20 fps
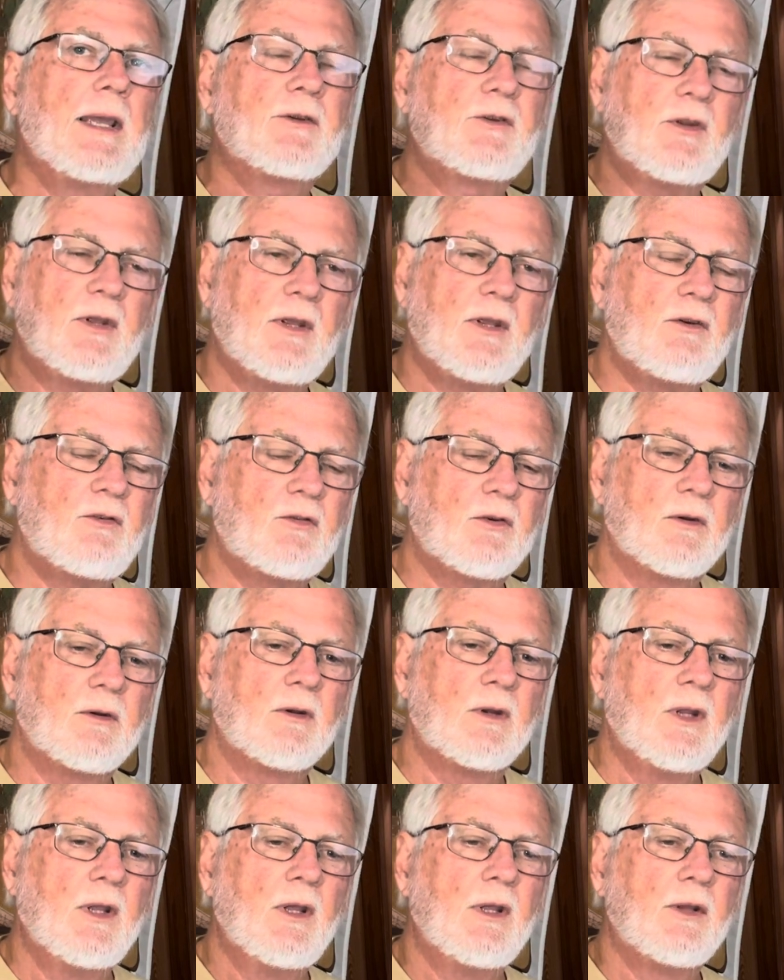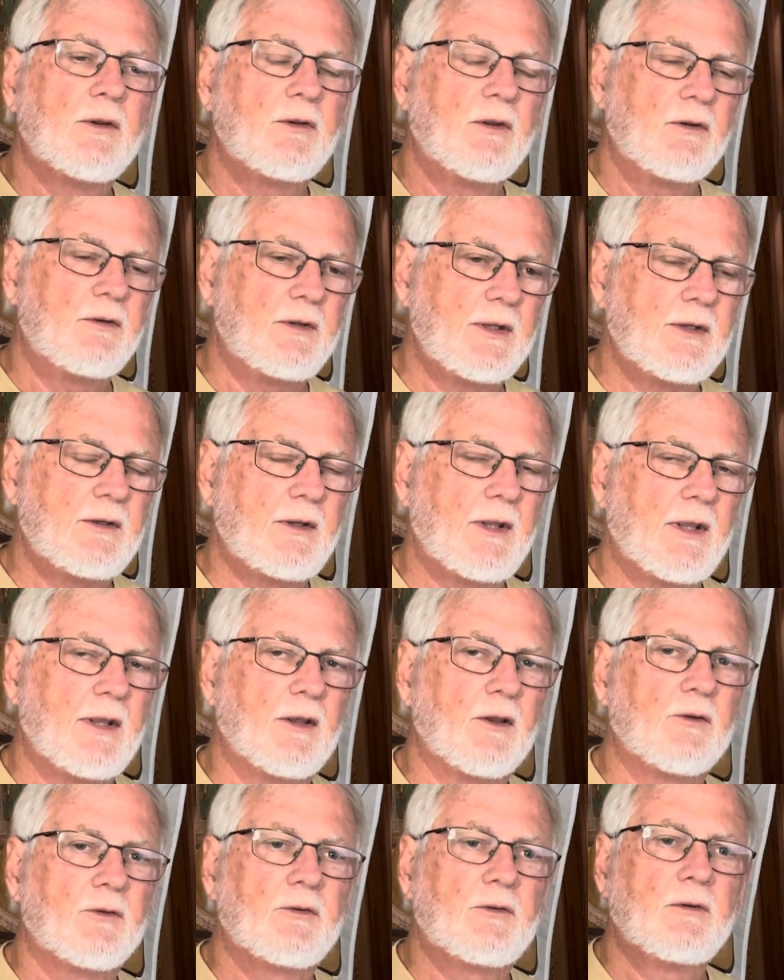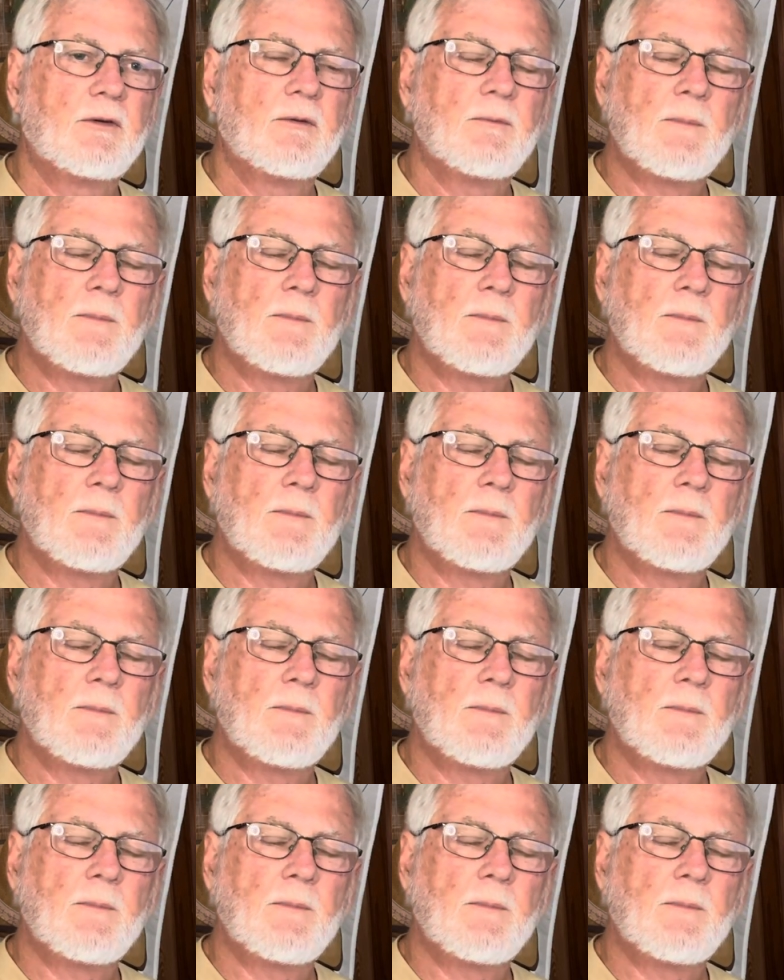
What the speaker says: attention to details,